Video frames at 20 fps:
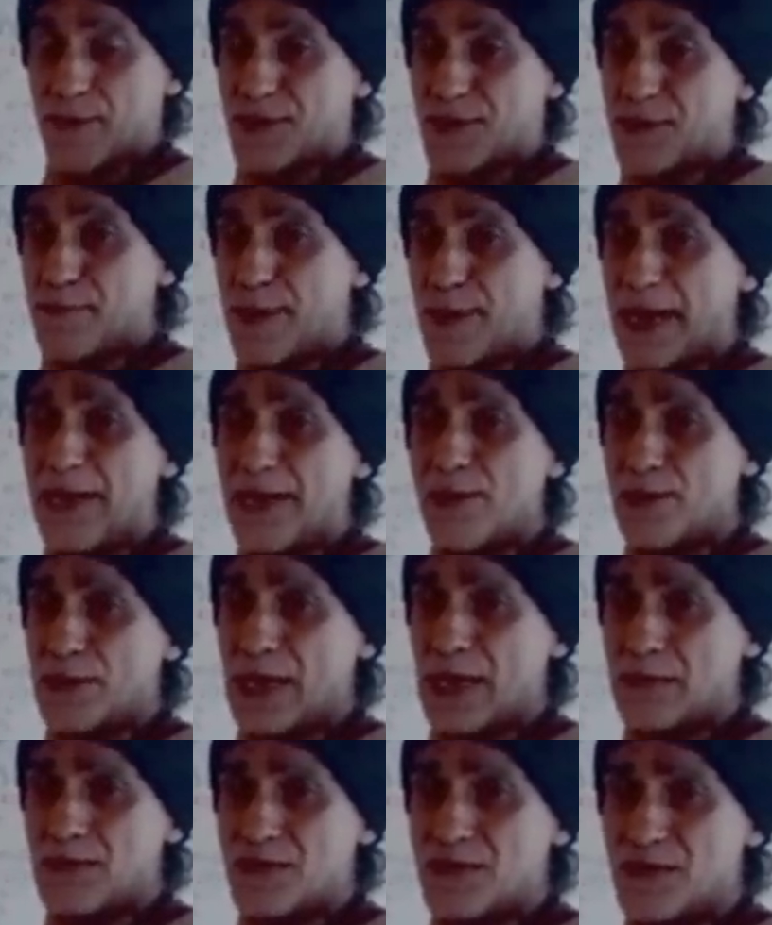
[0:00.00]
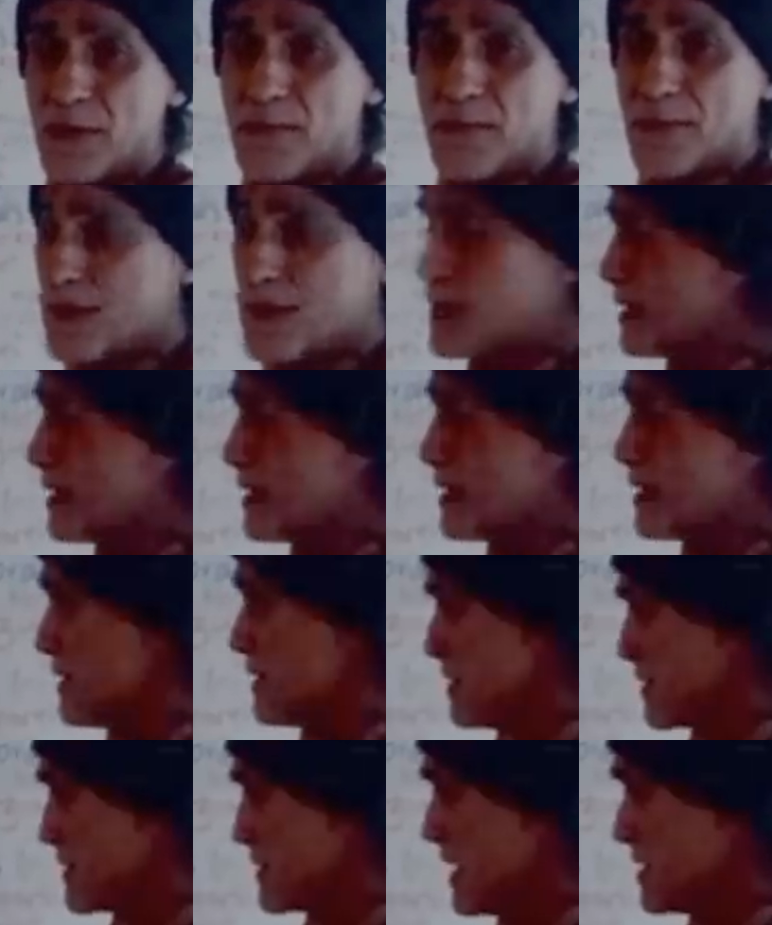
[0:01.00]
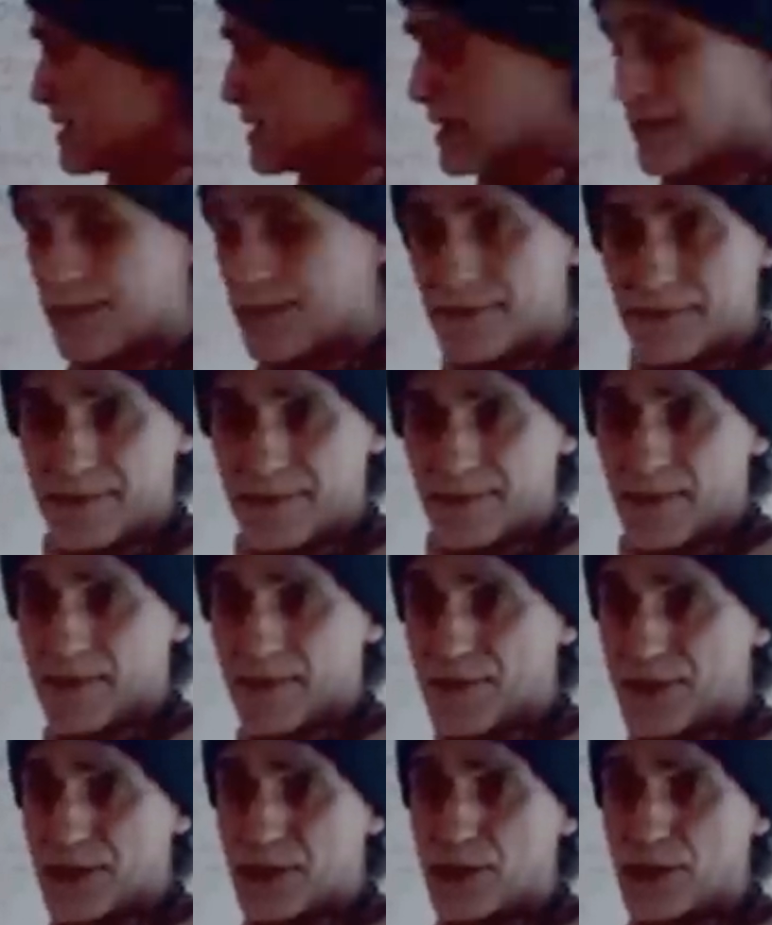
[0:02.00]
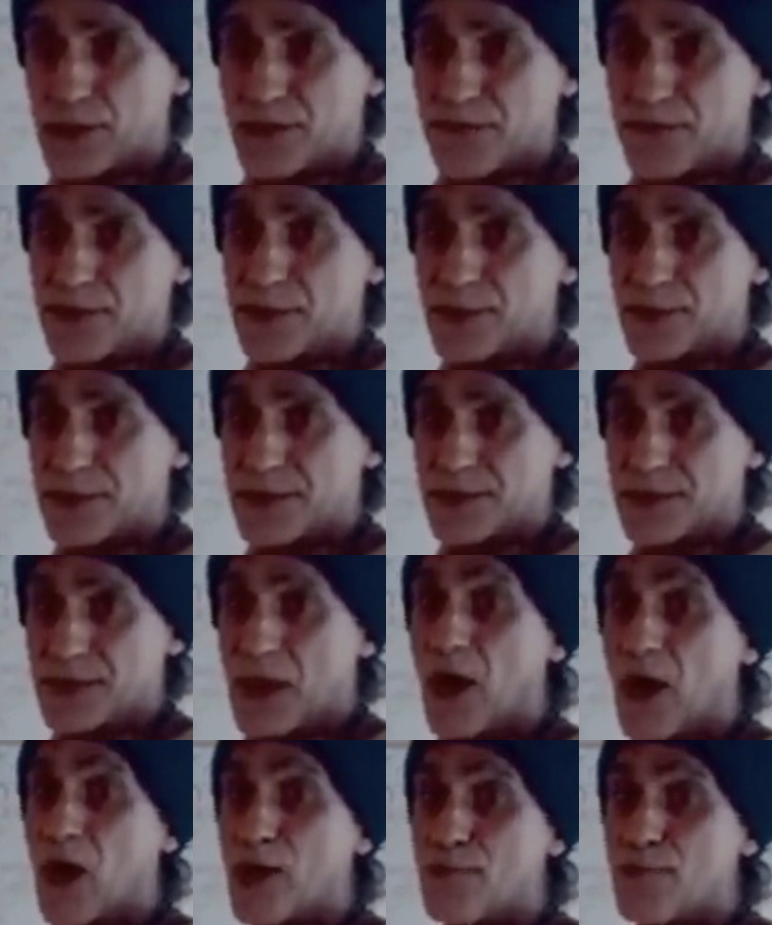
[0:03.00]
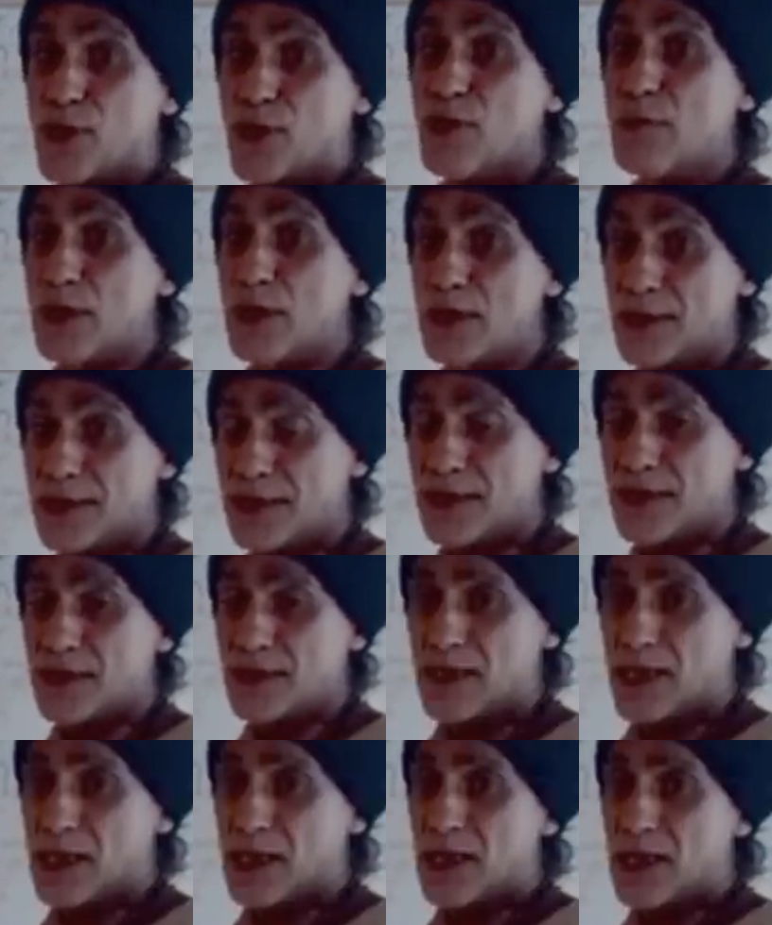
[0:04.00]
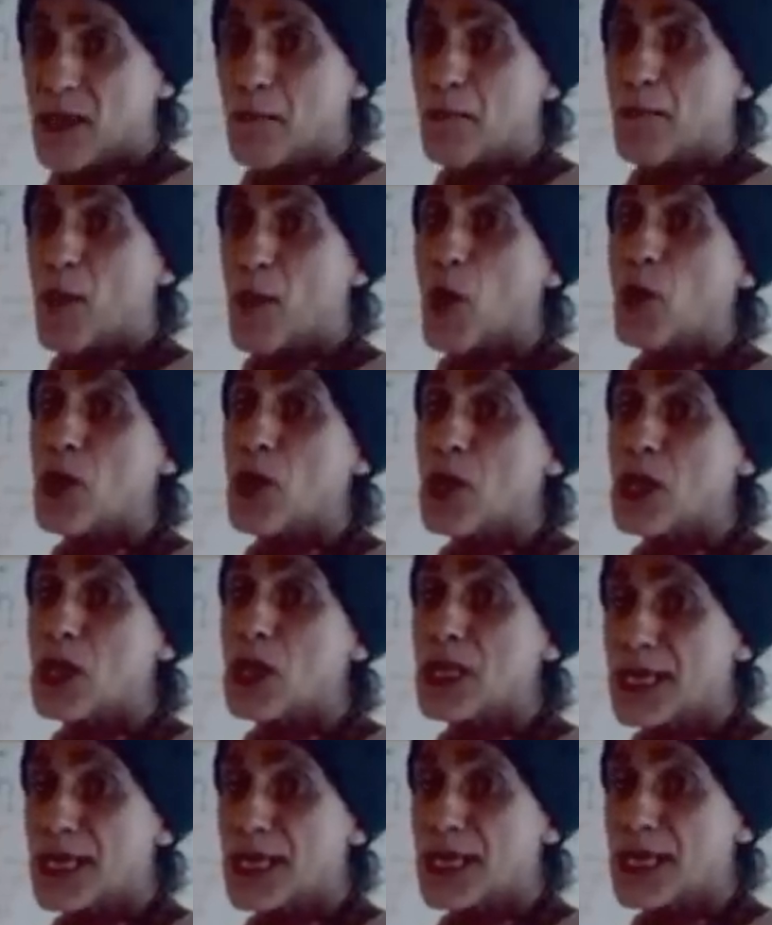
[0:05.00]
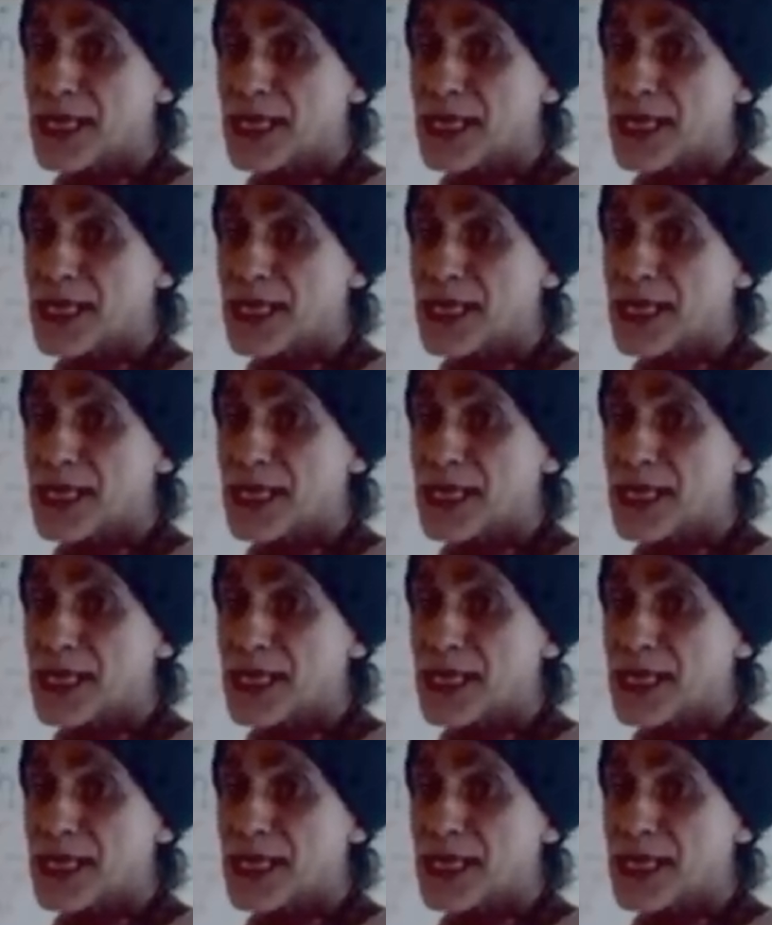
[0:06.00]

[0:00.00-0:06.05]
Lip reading: But the Baal comes from the center of the torus field. It's the hyperbole, bol.